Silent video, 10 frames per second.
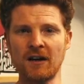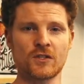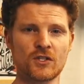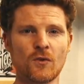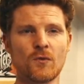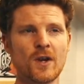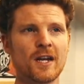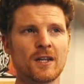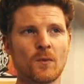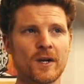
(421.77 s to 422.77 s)
So it's not
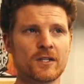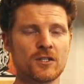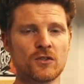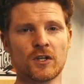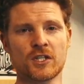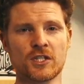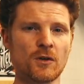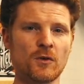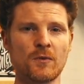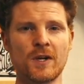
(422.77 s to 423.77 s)
really the way to do it because you
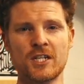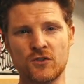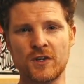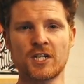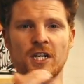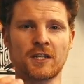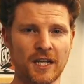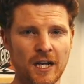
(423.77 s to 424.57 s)
don't want to really stretch out the